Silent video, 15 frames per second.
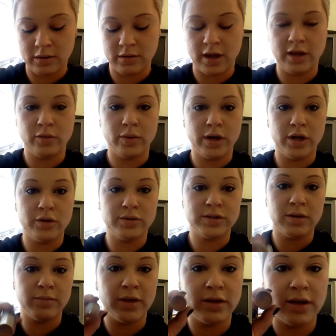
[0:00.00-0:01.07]
Now you want to use
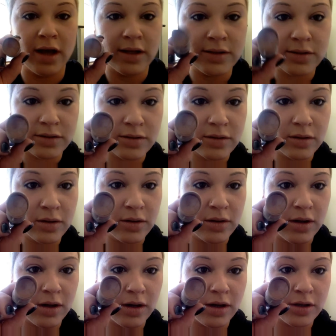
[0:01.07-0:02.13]
something that's
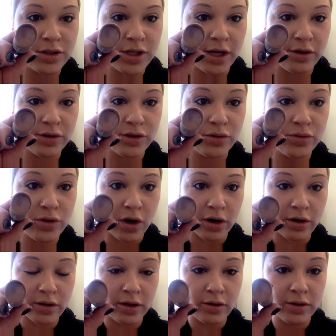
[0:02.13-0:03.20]
a shade or two
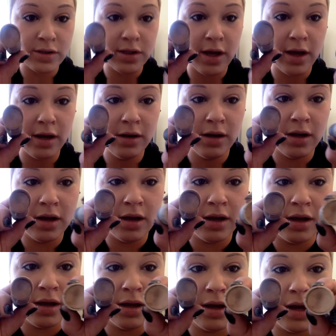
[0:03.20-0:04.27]
darker than your skin
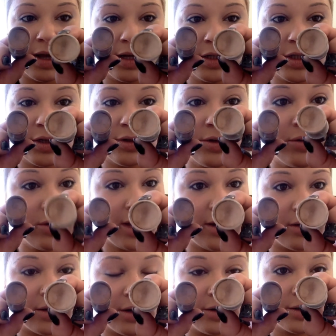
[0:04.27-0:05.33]
and a shade or two
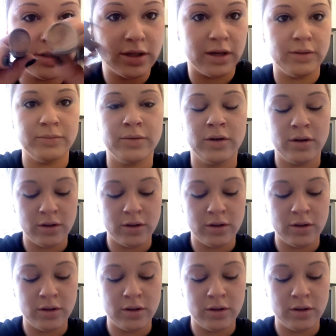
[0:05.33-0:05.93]
lighter than your skin.